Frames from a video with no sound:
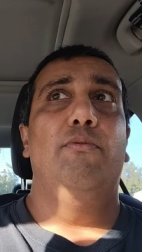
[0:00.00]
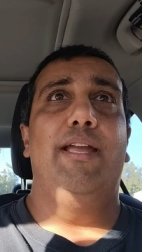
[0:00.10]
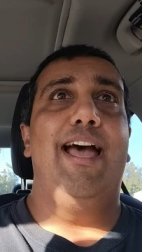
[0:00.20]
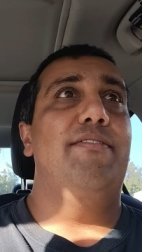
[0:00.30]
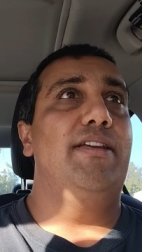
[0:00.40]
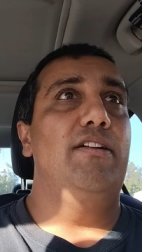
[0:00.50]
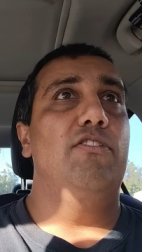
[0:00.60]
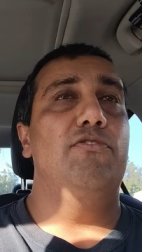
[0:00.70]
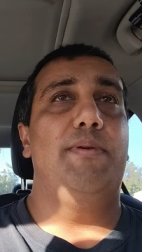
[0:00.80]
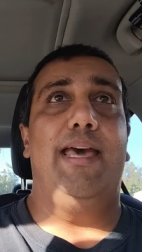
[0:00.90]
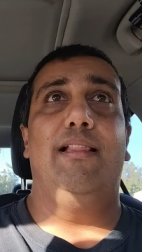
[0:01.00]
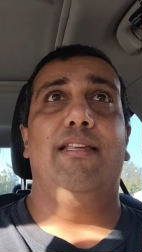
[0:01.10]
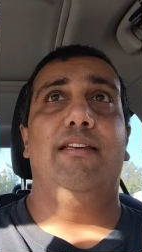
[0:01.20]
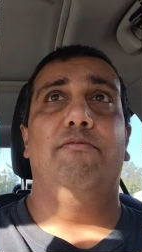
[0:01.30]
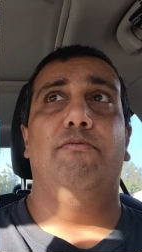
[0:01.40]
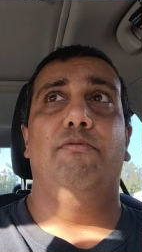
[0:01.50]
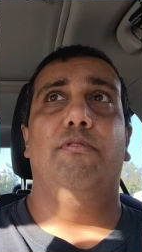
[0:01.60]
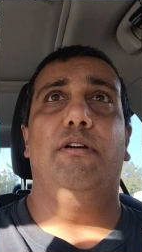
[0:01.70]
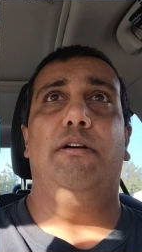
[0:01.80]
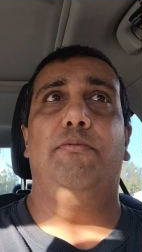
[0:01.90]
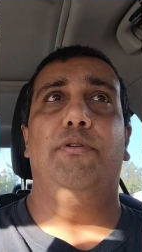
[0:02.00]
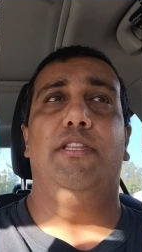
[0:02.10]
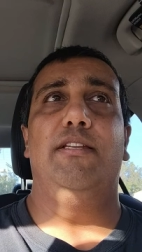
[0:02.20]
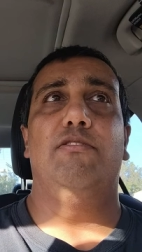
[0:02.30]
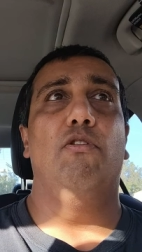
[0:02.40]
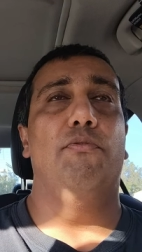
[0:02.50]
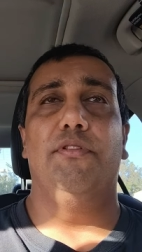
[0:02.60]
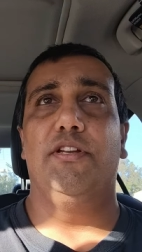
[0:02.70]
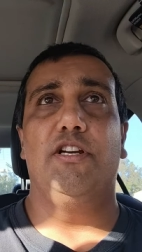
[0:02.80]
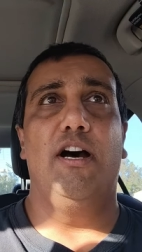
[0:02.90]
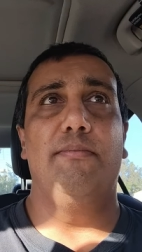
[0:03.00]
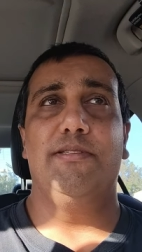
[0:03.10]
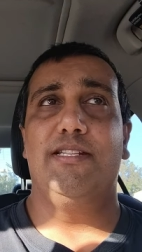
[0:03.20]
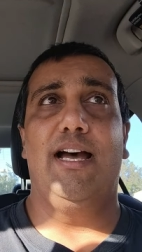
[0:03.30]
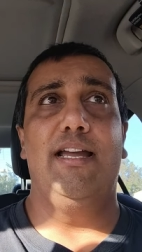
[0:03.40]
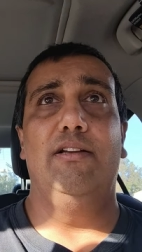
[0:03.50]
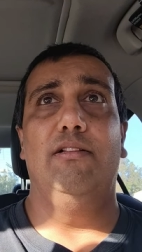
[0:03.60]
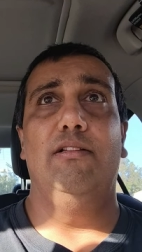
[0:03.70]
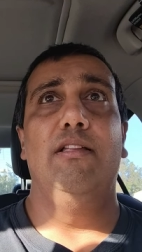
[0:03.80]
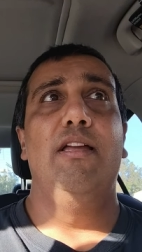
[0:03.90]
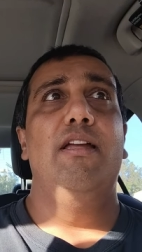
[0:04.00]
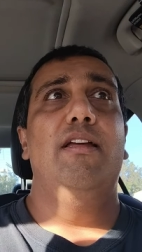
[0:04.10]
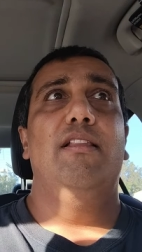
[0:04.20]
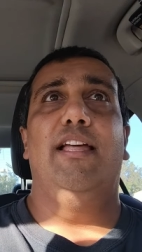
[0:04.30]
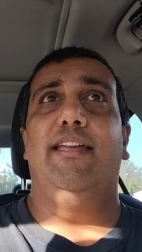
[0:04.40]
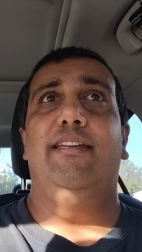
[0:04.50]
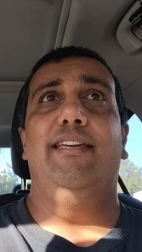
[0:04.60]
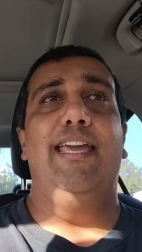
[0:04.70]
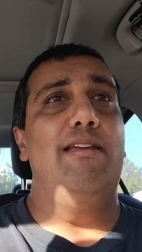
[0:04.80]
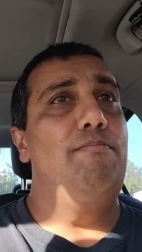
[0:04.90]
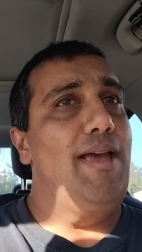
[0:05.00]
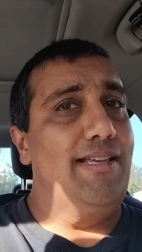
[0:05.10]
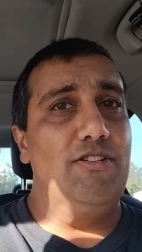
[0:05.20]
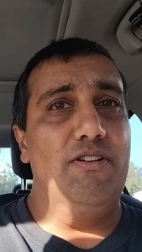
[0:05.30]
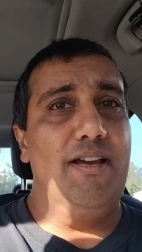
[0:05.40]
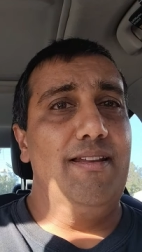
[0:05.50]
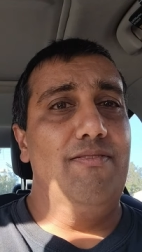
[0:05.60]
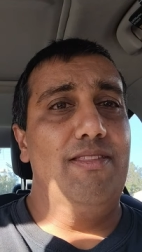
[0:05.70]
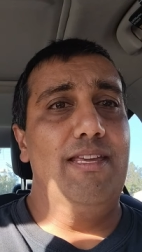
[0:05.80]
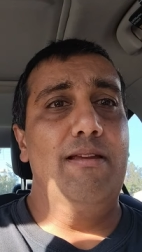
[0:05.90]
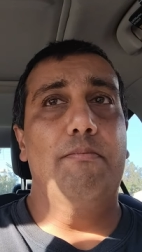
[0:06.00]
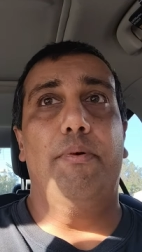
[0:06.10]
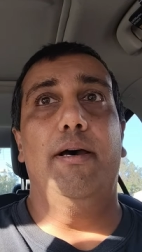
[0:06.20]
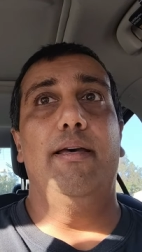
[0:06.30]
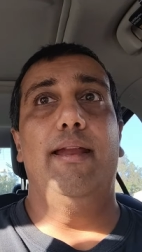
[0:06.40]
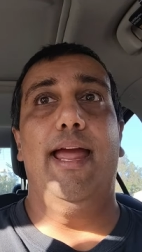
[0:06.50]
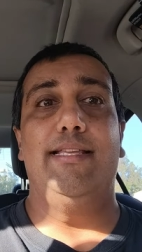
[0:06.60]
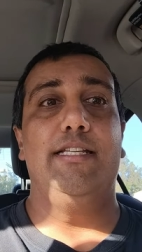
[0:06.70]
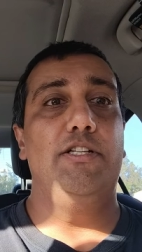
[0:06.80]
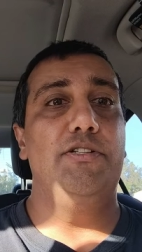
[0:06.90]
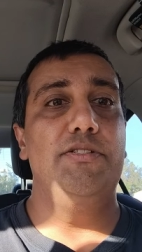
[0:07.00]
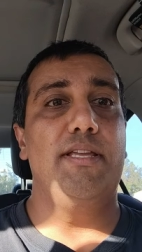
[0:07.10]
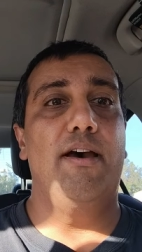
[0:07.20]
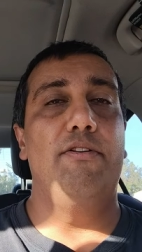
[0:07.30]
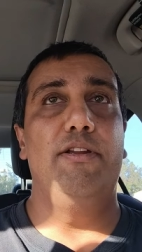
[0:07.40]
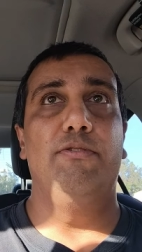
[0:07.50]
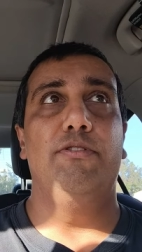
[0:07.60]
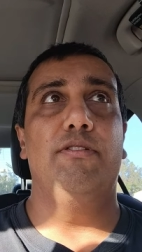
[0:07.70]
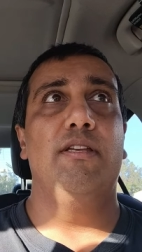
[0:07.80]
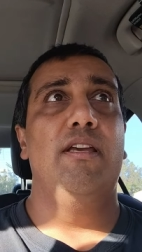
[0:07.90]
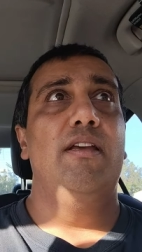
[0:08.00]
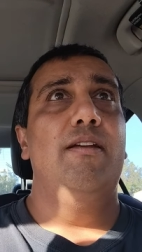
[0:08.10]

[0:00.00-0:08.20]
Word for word: we have heroes battling uh, with this over the top style, like game master kind of thing, but as it turns out, it was